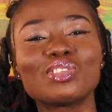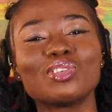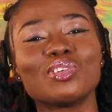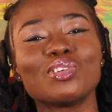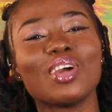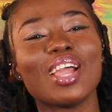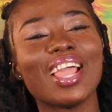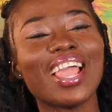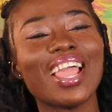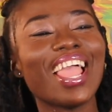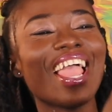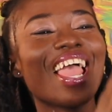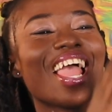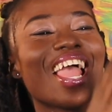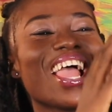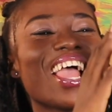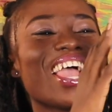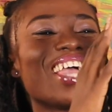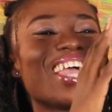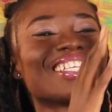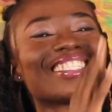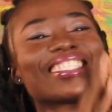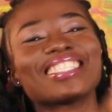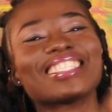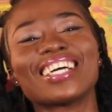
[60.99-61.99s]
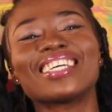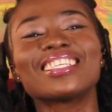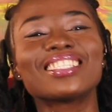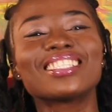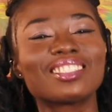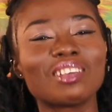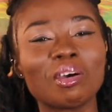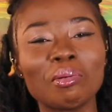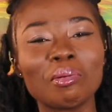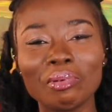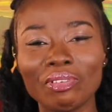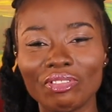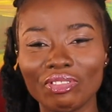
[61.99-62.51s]
to a
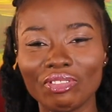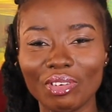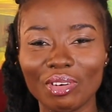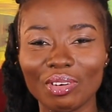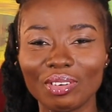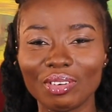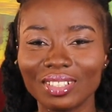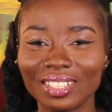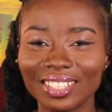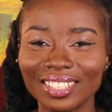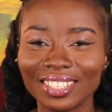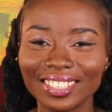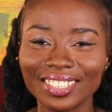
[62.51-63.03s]
standstill before.